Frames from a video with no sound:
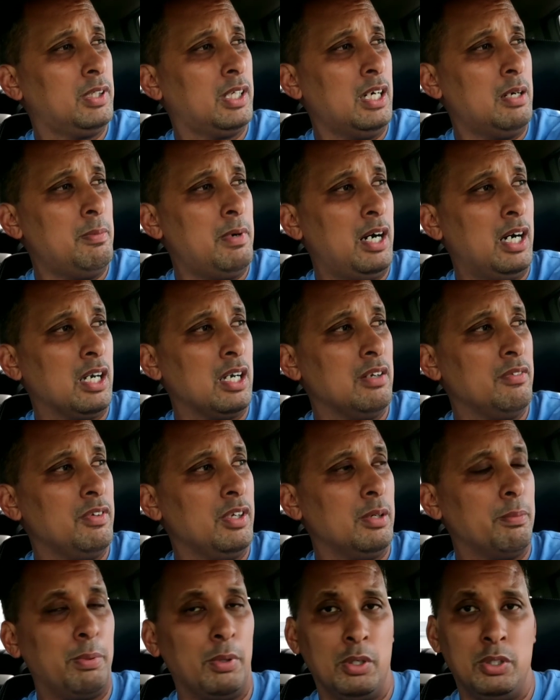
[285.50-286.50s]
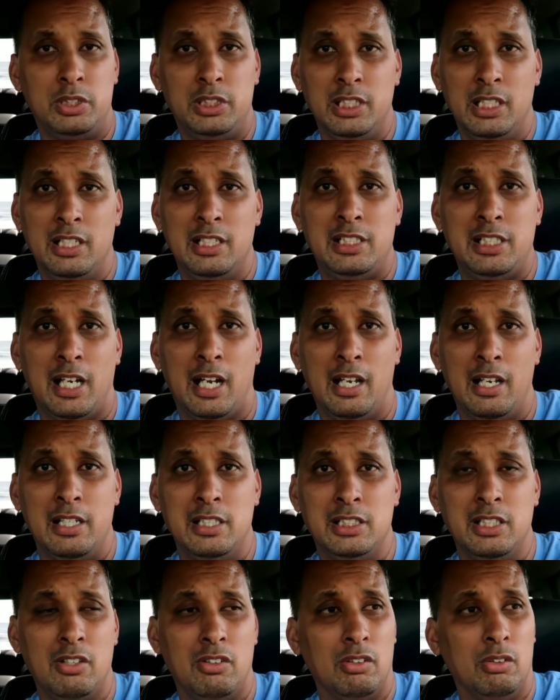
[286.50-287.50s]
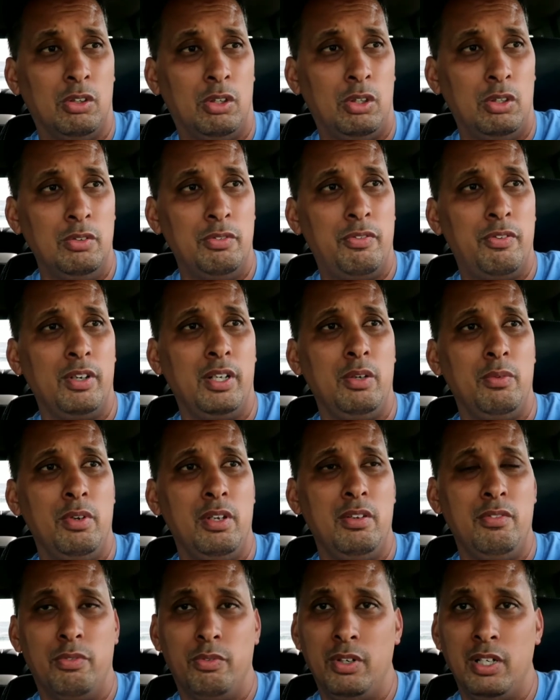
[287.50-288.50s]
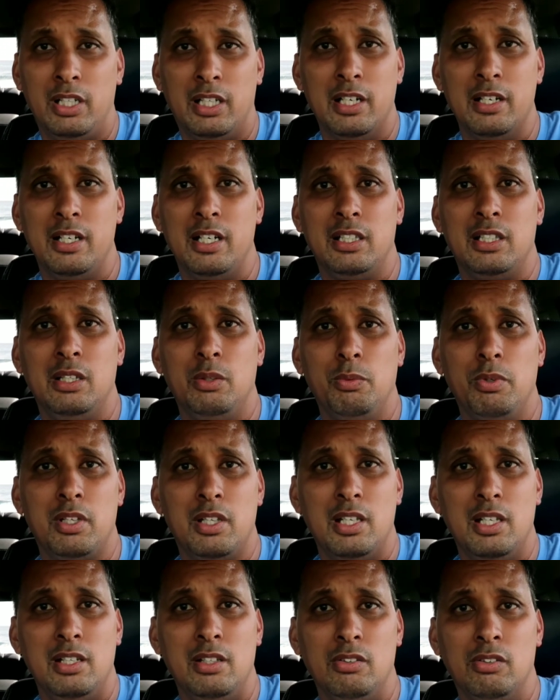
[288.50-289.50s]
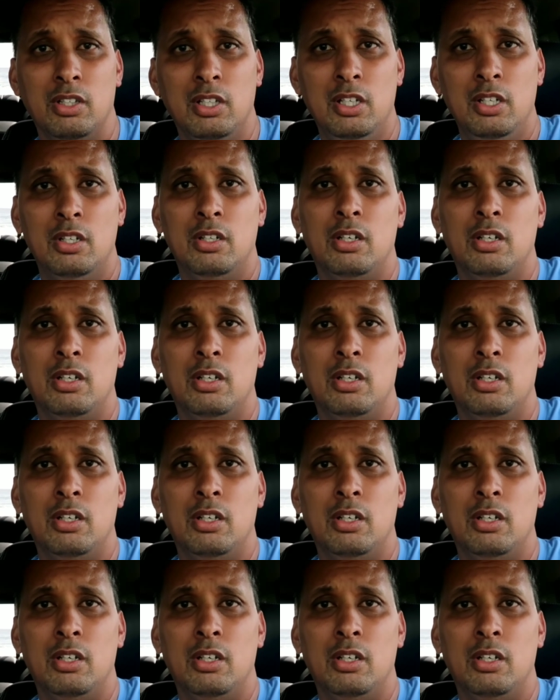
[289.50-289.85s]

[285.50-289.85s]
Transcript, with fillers: come out of it approaching the challenges, and hopefully we've reconnected with things.